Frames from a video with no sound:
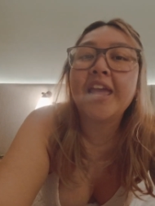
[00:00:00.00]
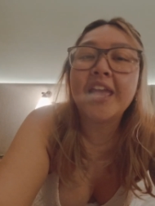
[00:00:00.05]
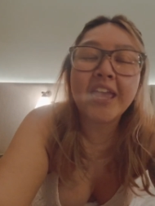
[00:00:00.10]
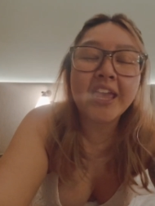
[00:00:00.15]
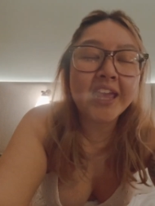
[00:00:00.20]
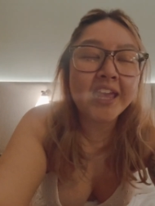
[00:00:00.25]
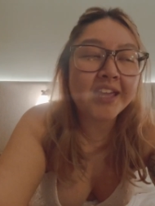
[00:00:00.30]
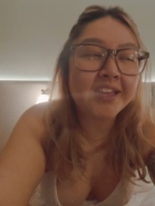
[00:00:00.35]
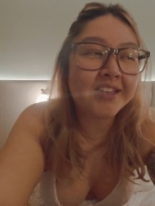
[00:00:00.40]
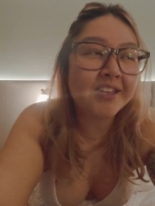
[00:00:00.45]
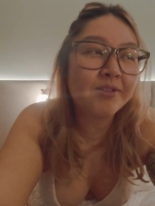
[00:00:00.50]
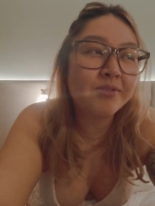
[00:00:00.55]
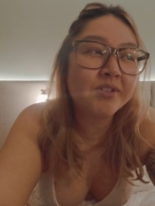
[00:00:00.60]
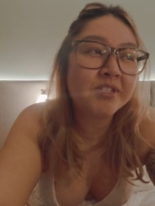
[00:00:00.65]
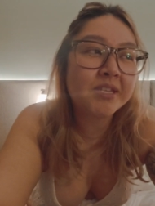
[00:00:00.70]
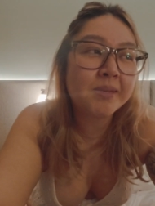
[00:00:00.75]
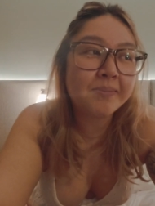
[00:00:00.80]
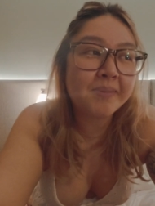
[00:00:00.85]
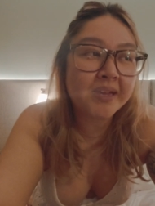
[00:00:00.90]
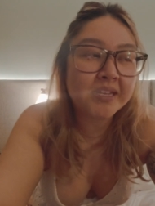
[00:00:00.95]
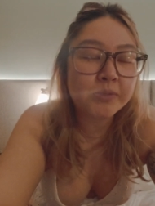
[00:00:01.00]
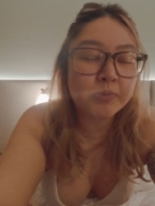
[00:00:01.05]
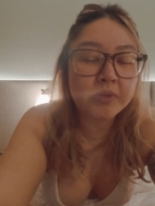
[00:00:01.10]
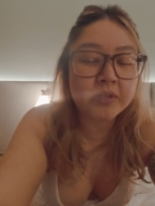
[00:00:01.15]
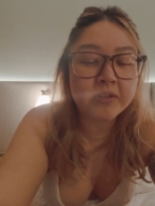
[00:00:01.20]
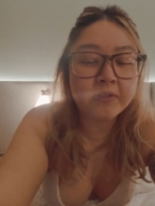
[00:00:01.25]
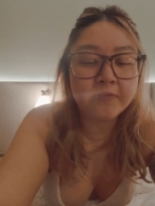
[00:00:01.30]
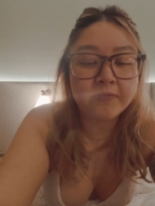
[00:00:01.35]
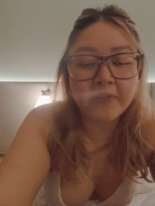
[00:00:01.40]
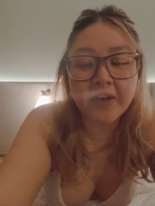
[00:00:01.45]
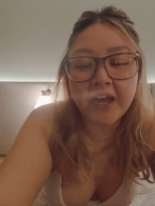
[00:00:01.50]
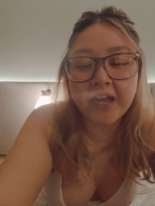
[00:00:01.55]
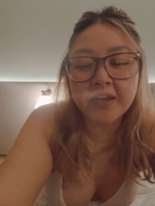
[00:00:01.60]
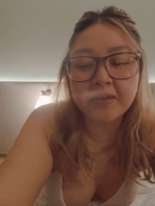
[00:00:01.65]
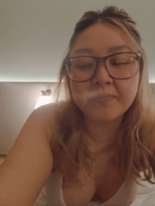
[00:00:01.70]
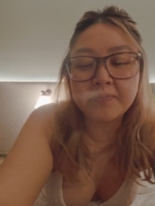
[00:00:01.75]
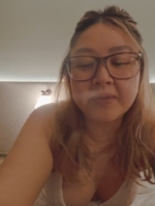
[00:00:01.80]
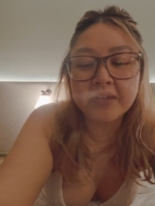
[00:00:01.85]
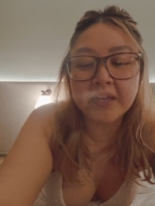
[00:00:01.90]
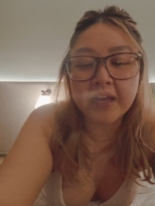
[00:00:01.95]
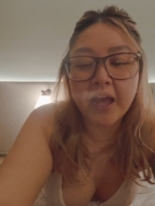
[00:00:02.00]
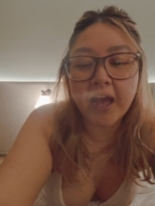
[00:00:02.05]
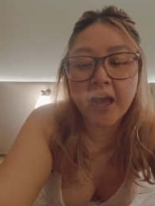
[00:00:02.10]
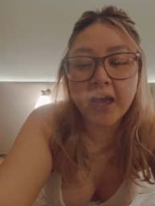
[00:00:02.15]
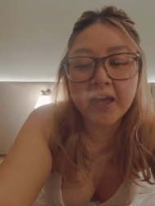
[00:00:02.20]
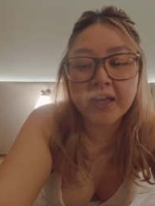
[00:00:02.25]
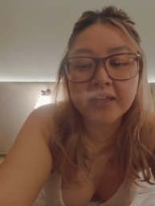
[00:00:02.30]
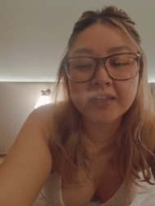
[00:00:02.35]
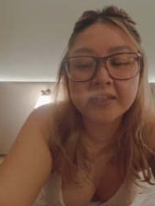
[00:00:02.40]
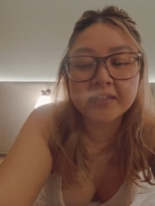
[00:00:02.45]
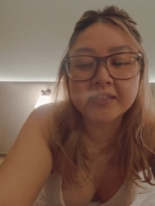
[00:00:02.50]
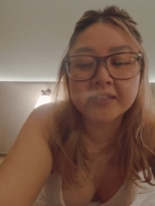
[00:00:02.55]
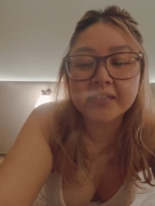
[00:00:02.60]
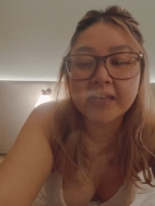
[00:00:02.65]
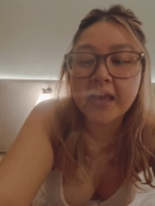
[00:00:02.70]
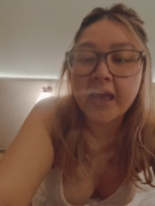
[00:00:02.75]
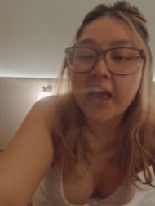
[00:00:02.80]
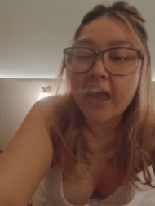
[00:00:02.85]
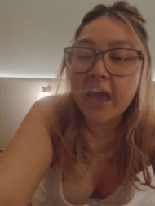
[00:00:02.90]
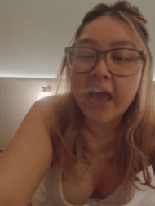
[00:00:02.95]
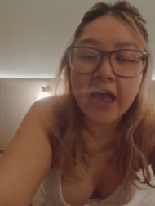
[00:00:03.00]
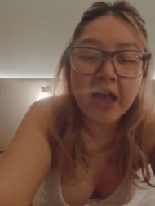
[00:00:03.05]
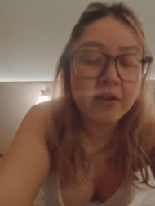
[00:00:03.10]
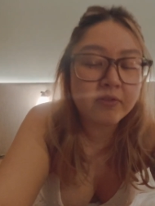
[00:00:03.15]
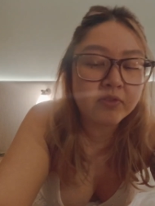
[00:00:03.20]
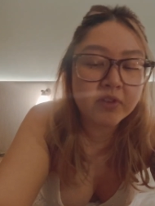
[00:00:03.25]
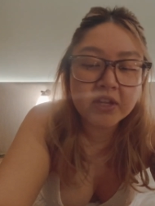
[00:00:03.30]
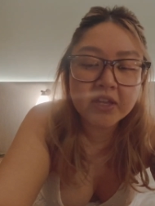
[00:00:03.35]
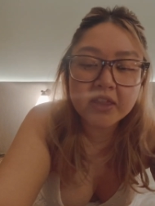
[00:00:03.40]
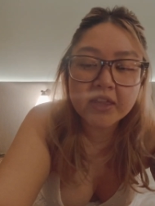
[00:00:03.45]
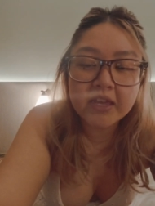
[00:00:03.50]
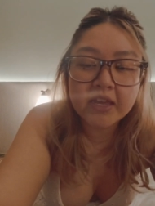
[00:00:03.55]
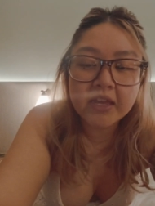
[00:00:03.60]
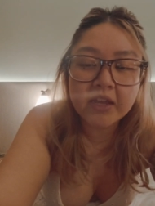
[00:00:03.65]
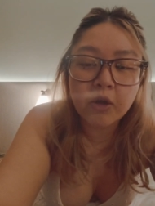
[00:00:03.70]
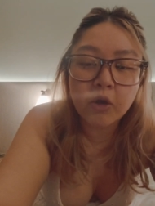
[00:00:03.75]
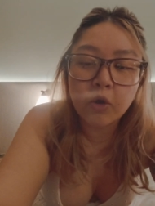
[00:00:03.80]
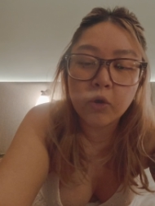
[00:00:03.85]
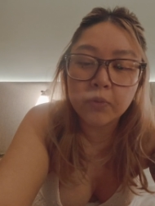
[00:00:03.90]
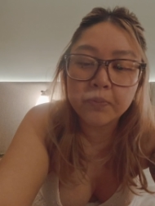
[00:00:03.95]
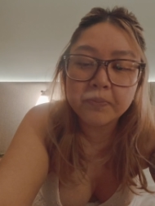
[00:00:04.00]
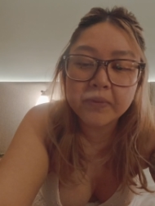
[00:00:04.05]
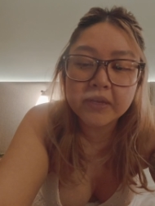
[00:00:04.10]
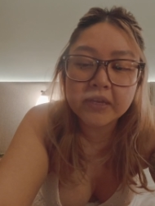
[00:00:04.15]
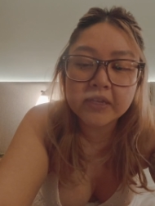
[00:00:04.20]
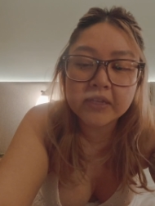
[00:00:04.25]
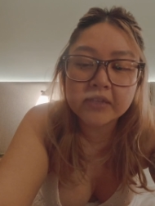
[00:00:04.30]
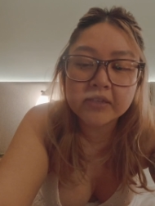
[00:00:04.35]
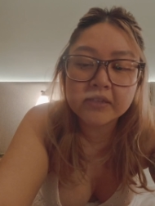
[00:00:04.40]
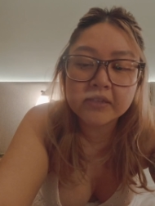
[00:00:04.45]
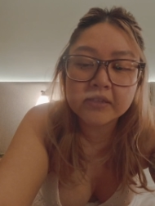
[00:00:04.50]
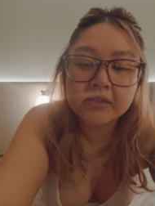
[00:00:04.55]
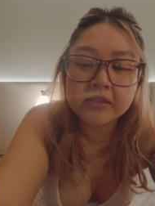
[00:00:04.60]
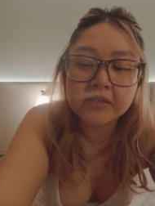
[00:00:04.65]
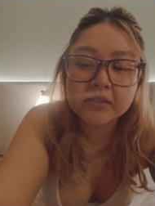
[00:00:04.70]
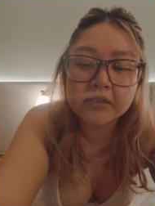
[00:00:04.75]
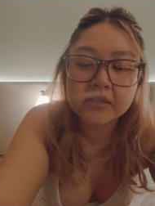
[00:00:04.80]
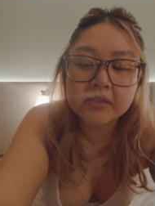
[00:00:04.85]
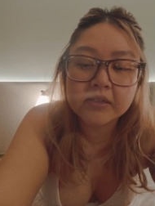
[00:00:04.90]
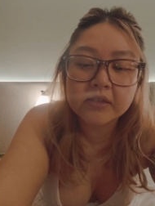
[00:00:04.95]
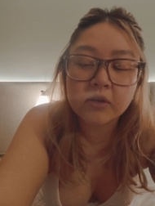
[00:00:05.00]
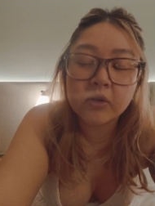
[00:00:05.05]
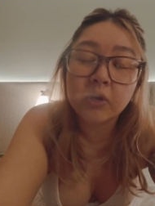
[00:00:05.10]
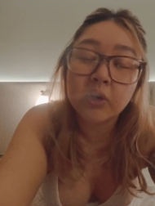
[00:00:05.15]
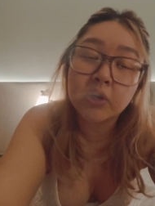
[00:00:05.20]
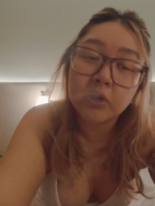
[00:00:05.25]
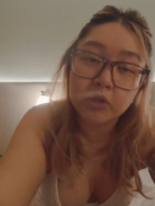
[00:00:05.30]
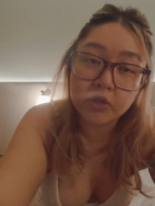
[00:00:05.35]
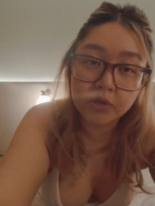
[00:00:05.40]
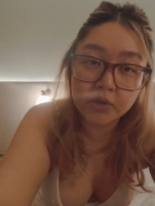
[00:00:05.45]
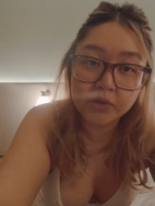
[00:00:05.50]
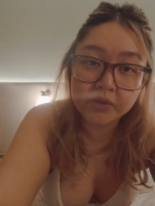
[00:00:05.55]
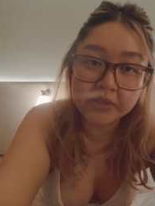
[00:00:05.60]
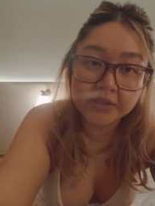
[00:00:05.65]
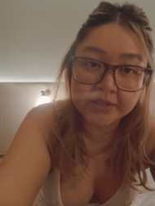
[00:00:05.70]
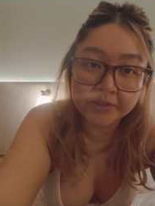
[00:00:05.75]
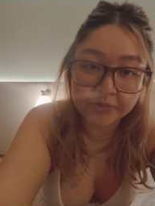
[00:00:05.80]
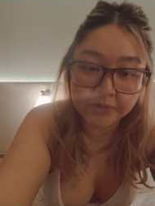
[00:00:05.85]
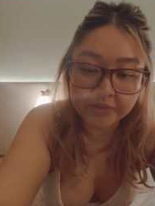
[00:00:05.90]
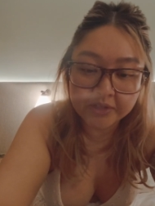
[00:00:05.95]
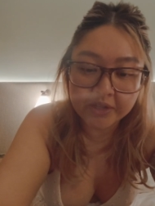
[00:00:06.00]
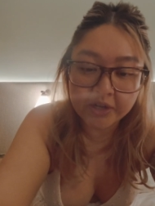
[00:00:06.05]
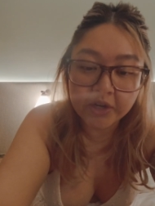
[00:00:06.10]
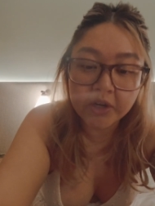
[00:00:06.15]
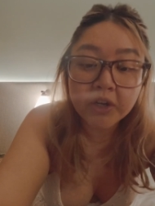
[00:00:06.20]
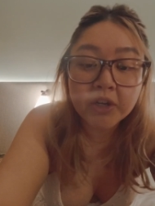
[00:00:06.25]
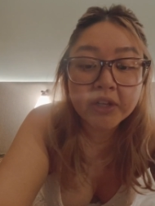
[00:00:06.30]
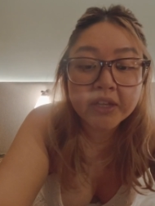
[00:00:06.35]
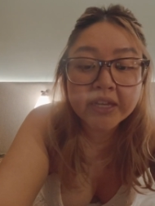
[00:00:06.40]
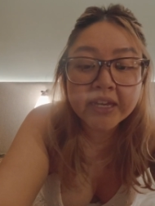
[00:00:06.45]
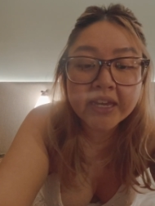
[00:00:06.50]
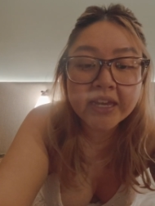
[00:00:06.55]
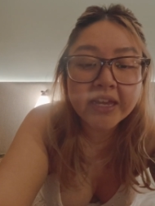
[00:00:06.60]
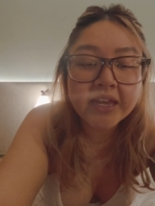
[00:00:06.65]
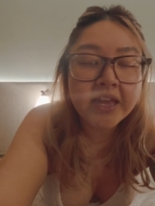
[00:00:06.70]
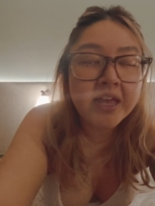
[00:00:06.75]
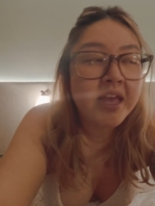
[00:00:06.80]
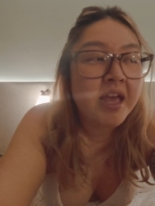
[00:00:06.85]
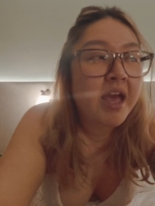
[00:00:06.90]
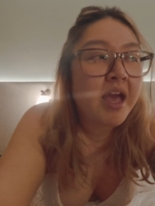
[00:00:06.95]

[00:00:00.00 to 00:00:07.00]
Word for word: eh, it was the best we can find because everything opens or closes really early.